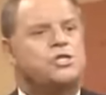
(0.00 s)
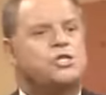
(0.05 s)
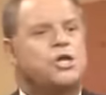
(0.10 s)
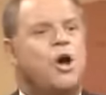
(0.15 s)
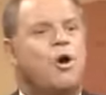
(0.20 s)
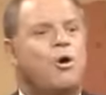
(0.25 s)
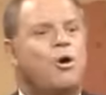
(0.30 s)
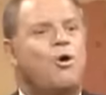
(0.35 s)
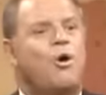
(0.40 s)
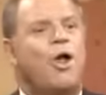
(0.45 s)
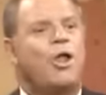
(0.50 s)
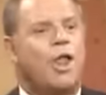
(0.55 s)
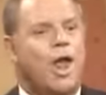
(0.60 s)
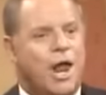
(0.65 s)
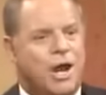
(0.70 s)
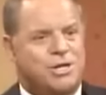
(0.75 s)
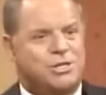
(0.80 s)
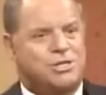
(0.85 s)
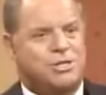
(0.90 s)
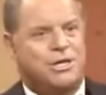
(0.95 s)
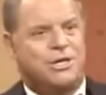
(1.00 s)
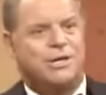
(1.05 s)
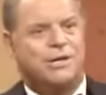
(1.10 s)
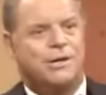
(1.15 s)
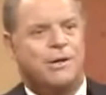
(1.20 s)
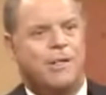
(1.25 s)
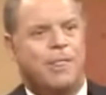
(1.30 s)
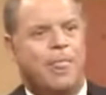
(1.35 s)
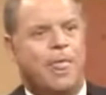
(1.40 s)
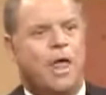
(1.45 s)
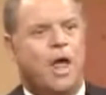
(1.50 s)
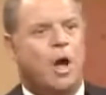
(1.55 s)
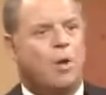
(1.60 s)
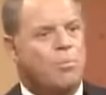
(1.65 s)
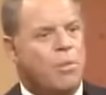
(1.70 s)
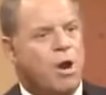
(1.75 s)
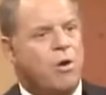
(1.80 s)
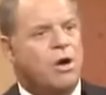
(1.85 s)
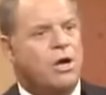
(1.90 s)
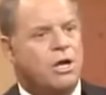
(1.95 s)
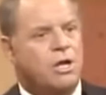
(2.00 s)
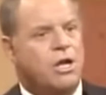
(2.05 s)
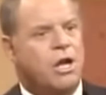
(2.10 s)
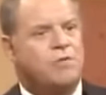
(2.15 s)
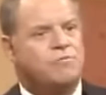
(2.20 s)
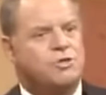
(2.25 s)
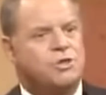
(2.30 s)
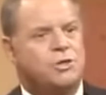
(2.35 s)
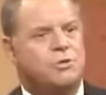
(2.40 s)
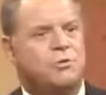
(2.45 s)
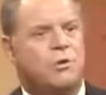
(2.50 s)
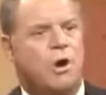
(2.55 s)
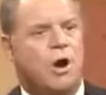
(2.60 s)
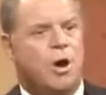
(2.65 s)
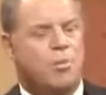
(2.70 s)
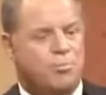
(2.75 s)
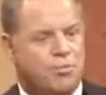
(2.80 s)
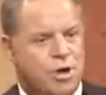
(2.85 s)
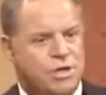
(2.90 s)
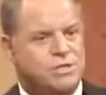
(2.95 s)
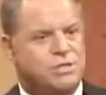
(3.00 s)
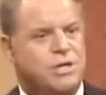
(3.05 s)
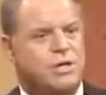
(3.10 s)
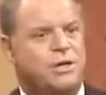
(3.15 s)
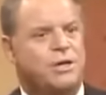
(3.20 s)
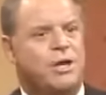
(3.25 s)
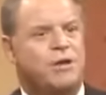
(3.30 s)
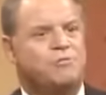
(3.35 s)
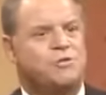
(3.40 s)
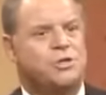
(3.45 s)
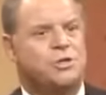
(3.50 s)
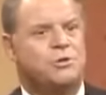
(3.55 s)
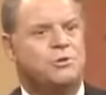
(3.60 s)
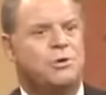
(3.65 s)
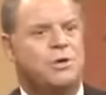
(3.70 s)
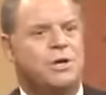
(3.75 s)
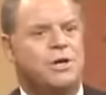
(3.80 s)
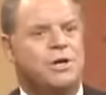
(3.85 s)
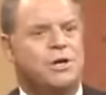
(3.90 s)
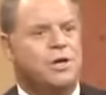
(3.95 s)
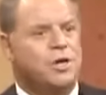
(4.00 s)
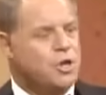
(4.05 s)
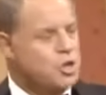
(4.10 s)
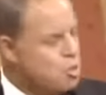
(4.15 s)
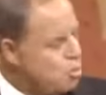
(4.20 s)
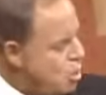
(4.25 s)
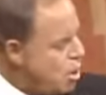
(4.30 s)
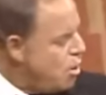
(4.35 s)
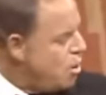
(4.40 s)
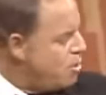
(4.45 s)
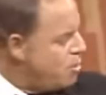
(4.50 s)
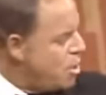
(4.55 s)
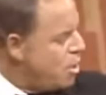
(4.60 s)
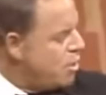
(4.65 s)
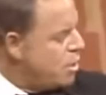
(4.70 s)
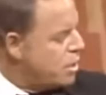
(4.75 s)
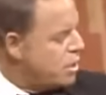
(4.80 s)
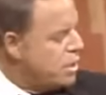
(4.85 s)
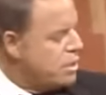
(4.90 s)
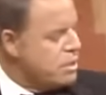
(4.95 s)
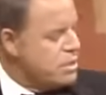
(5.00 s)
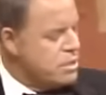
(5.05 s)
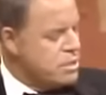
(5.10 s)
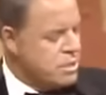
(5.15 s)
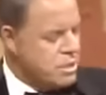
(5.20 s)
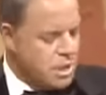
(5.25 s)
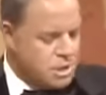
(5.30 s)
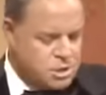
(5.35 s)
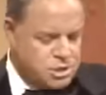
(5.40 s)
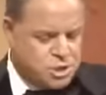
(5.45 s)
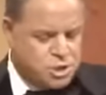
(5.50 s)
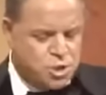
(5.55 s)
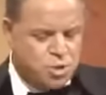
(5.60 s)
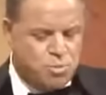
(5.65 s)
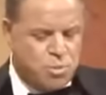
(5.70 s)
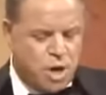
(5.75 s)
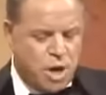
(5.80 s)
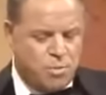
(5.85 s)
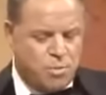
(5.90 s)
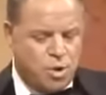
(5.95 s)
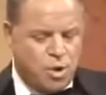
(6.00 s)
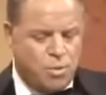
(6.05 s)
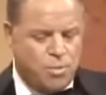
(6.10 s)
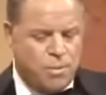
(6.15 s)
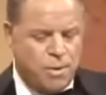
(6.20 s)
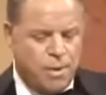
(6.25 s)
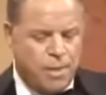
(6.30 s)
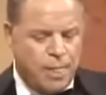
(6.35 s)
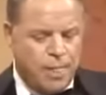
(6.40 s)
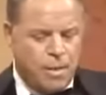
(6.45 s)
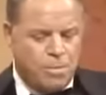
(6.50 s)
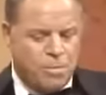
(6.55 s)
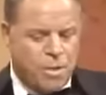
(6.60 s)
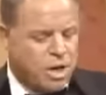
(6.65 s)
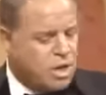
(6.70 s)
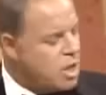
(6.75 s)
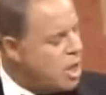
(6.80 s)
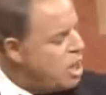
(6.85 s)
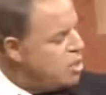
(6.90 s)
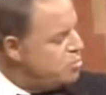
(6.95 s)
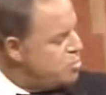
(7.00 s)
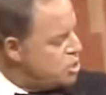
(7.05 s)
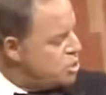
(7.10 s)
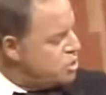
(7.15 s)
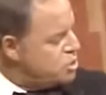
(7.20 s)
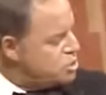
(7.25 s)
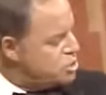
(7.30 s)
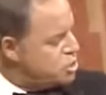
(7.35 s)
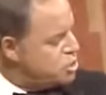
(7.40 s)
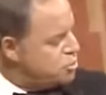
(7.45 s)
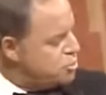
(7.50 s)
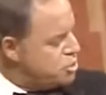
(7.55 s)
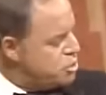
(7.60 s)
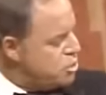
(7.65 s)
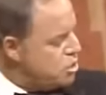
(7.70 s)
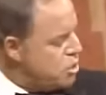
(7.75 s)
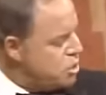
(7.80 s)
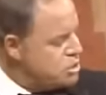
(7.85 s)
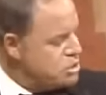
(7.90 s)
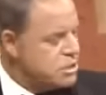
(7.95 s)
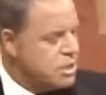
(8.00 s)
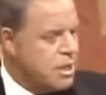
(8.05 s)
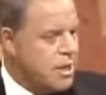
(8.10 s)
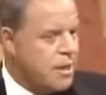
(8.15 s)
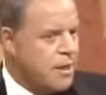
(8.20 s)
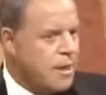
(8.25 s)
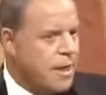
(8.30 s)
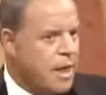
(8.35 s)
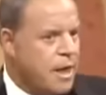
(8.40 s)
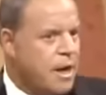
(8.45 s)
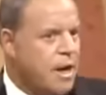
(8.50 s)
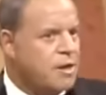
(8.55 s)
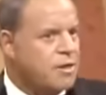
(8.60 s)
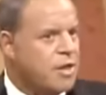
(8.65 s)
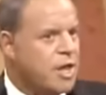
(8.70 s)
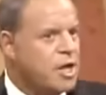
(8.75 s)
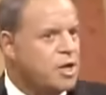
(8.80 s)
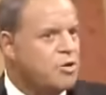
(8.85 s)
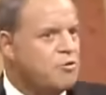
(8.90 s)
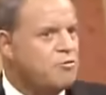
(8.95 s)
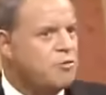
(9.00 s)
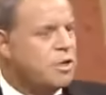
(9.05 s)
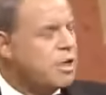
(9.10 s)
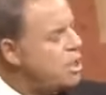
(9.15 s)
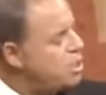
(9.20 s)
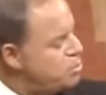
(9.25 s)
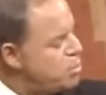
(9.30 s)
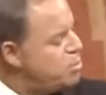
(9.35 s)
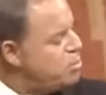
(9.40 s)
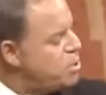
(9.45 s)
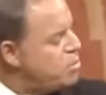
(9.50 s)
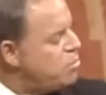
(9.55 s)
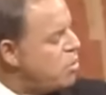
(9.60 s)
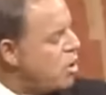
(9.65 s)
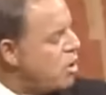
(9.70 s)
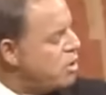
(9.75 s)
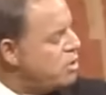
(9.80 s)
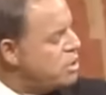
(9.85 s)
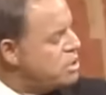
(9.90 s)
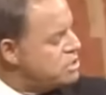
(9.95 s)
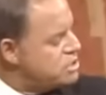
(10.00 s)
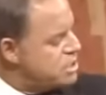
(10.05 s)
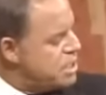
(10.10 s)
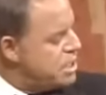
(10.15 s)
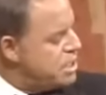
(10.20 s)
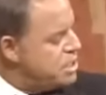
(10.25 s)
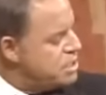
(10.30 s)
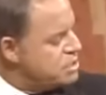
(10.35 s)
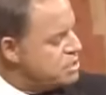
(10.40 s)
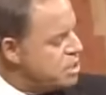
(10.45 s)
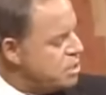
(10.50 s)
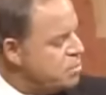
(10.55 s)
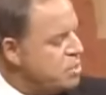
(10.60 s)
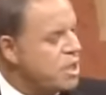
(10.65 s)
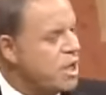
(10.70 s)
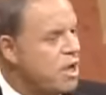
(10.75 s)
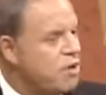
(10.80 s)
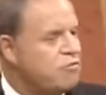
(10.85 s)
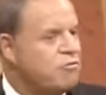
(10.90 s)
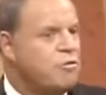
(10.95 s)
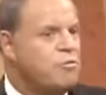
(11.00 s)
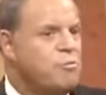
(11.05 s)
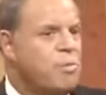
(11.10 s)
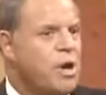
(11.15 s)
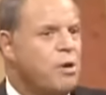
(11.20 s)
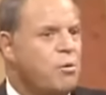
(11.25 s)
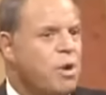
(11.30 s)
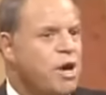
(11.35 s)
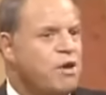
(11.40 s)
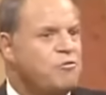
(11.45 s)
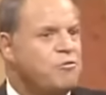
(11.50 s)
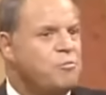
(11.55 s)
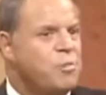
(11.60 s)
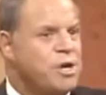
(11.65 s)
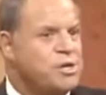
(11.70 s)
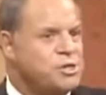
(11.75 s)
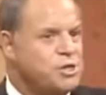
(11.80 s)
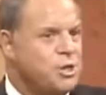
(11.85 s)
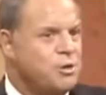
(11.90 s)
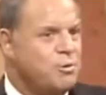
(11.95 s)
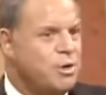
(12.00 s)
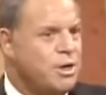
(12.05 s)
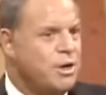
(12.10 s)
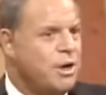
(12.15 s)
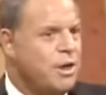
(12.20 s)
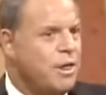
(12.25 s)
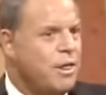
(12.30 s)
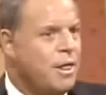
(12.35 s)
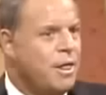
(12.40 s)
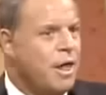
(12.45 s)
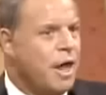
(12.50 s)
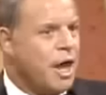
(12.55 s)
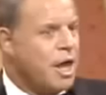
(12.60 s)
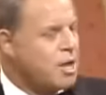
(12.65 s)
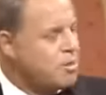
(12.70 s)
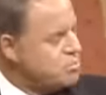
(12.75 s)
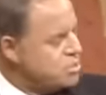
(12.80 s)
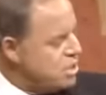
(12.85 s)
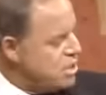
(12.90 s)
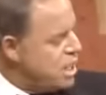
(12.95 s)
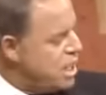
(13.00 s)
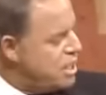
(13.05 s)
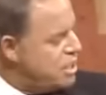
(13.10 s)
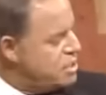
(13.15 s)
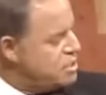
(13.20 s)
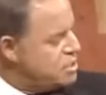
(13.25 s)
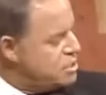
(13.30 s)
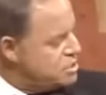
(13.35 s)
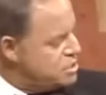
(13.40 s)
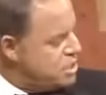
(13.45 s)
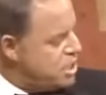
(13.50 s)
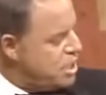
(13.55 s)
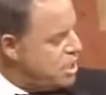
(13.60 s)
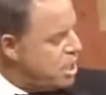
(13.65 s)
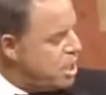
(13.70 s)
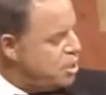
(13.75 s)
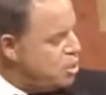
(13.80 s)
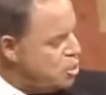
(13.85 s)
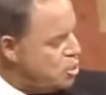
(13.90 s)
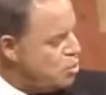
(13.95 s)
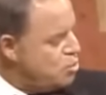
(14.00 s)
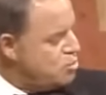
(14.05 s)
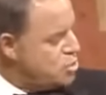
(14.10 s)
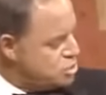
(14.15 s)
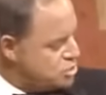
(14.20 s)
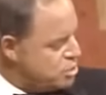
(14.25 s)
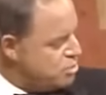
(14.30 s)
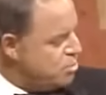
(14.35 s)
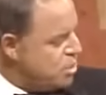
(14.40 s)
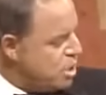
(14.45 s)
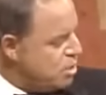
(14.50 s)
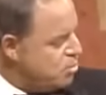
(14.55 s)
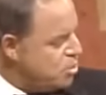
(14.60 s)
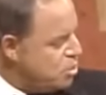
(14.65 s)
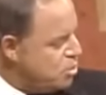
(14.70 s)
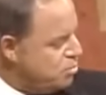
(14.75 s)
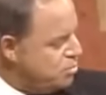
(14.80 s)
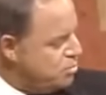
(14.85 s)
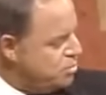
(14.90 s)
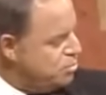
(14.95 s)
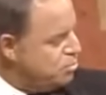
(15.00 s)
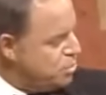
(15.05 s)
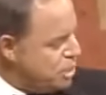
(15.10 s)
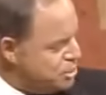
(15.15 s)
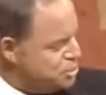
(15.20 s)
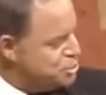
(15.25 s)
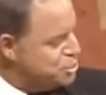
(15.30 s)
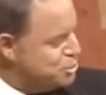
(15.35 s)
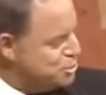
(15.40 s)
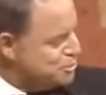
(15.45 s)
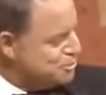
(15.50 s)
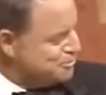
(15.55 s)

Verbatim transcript: so, in all honesty, America loves you, our president loves you, you are America. And to you, Bob Hope, may God be good to you and yours. And I thank you for letting me be part of this dais. On behalf of my wife, my children, I am delighted to say I know Mr. Bob Hope. Bless